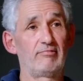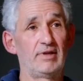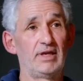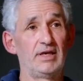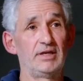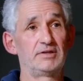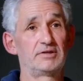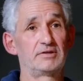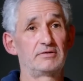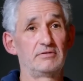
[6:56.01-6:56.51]

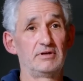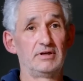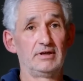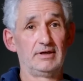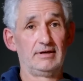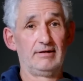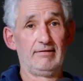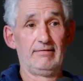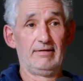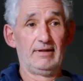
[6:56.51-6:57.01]
It's
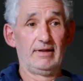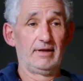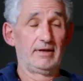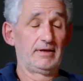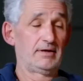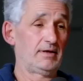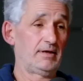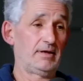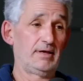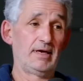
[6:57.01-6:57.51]

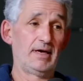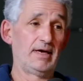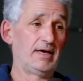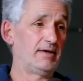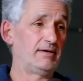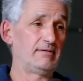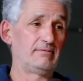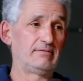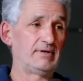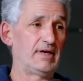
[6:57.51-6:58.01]

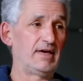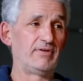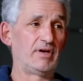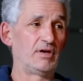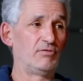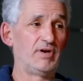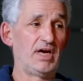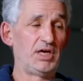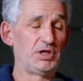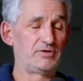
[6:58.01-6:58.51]

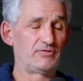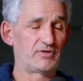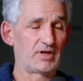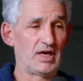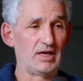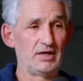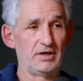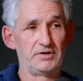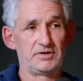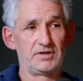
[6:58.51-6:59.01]
having a range of
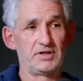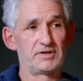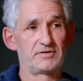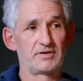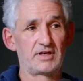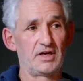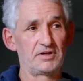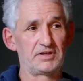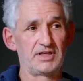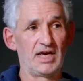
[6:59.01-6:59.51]
colors. It's
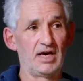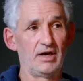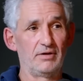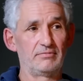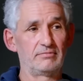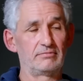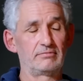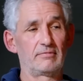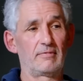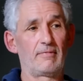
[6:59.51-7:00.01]
cutting out